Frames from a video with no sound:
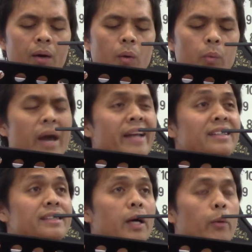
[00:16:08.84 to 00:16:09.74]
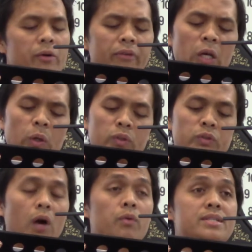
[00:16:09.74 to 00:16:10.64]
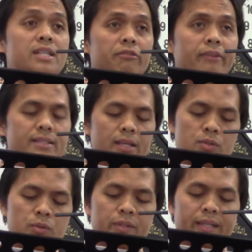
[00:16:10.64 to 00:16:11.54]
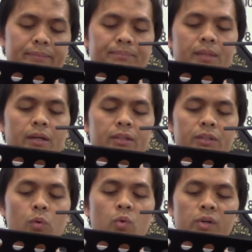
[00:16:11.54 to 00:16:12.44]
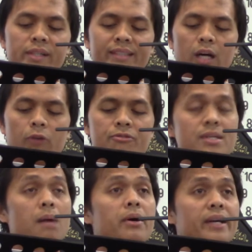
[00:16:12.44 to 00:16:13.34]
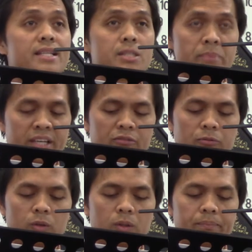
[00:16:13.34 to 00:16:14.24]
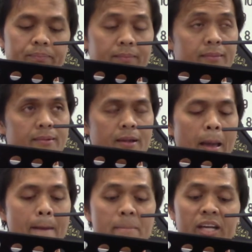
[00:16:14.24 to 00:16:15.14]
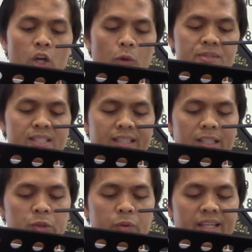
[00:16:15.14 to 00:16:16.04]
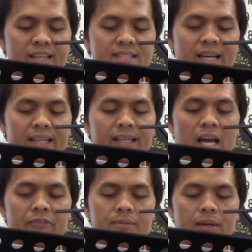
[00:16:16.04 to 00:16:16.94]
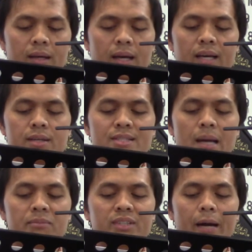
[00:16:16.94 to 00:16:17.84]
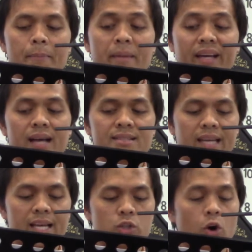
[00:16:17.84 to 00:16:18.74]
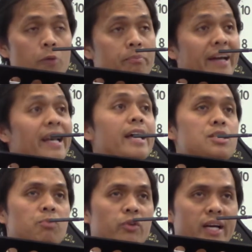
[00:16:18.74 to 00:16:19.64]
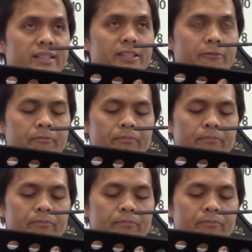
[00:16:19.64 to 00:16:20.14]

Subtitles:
When we look to ourselves as a student, the word of sabr is meaningful. Many obstacles during the study life sometimes make us less hope and less productive.